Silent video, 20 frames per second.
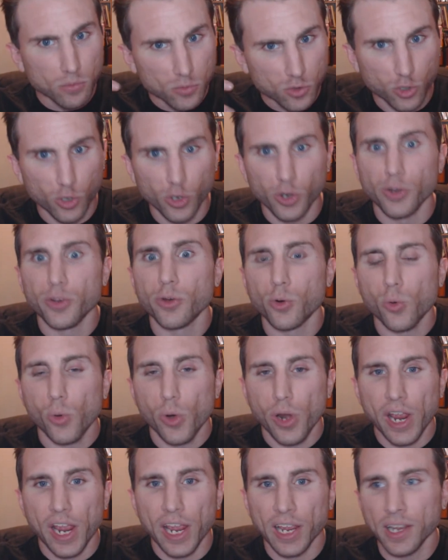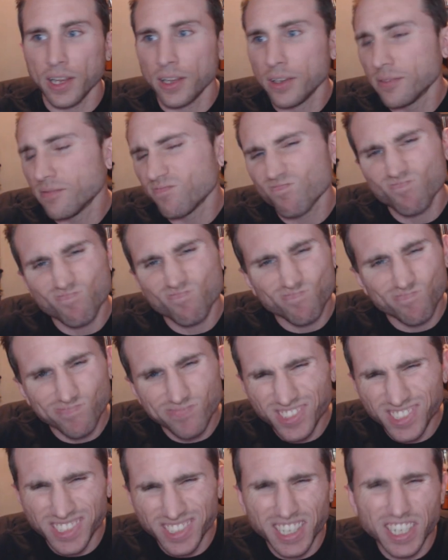He's good in the ring.
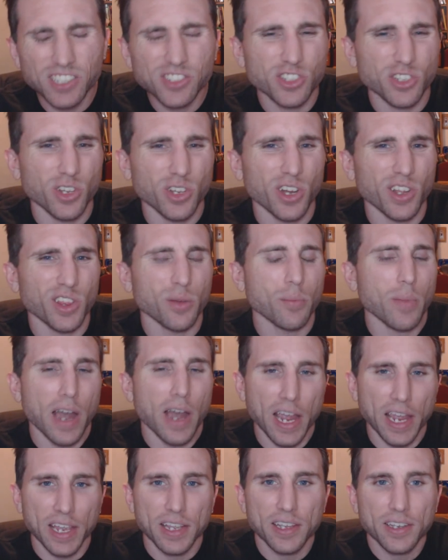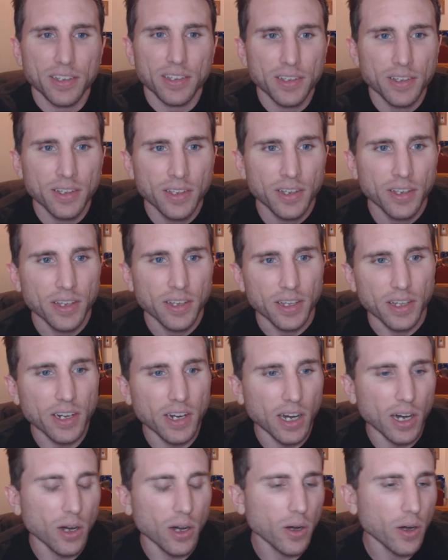He's decent on the mic.
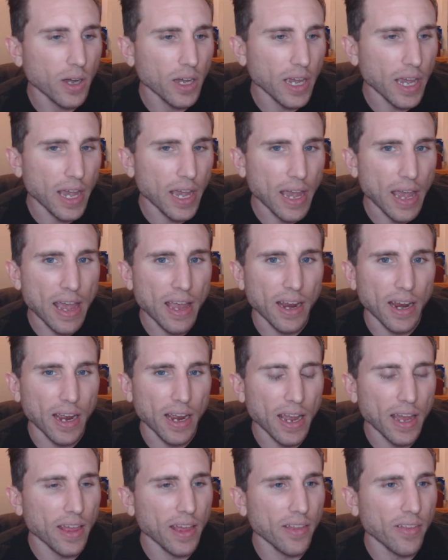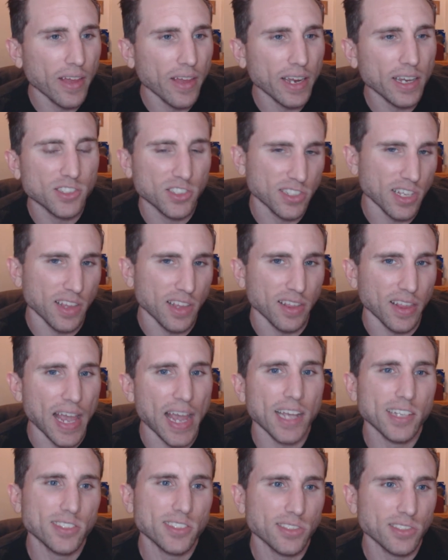You know, and like I said,
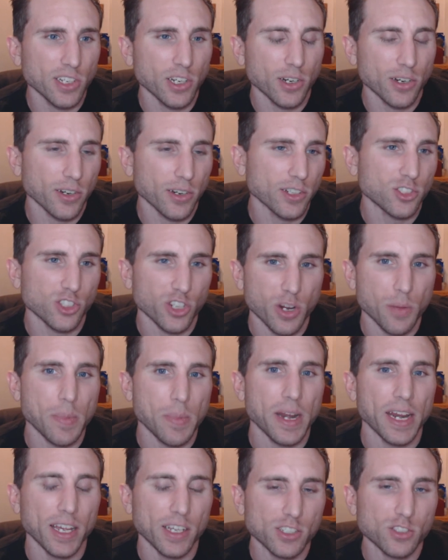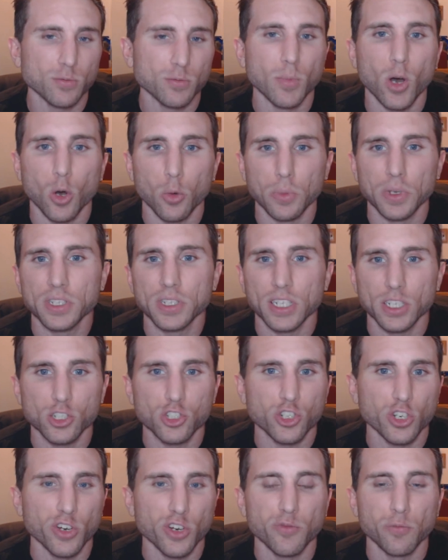last year it should have been his moment. He
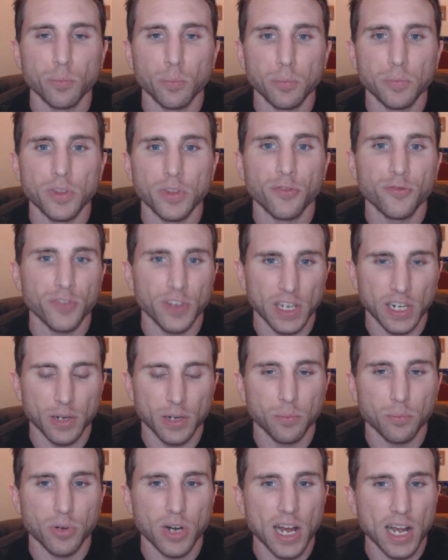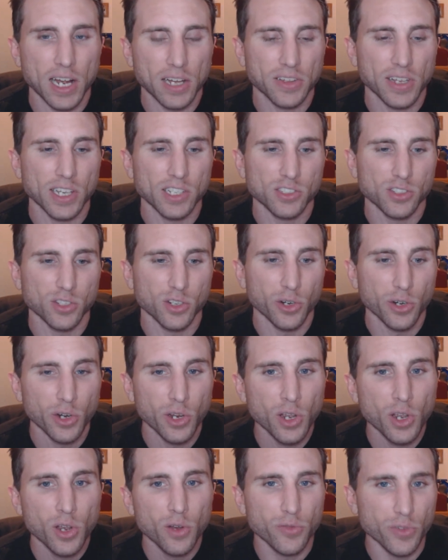should have defeated Brock Lesnar
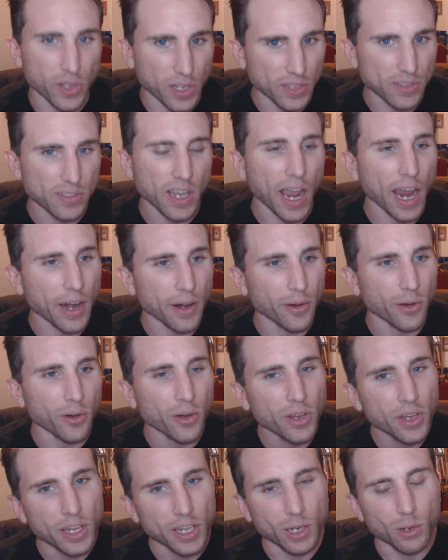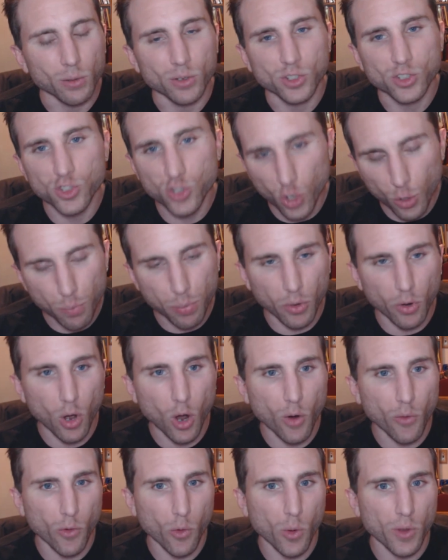for the title. He was super
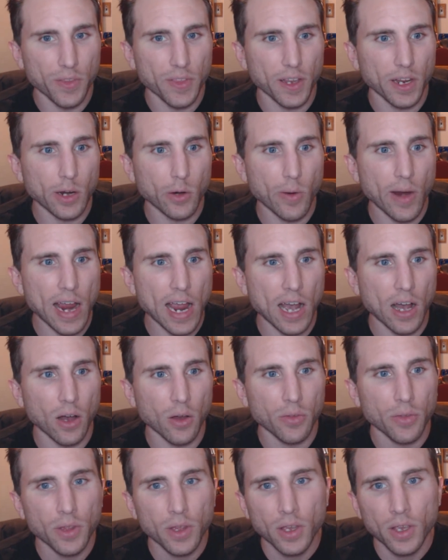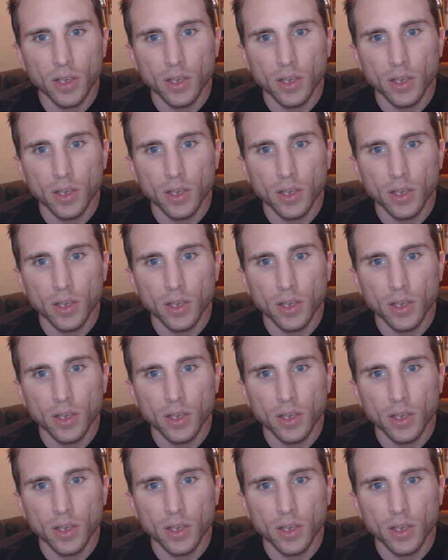over with the crowd.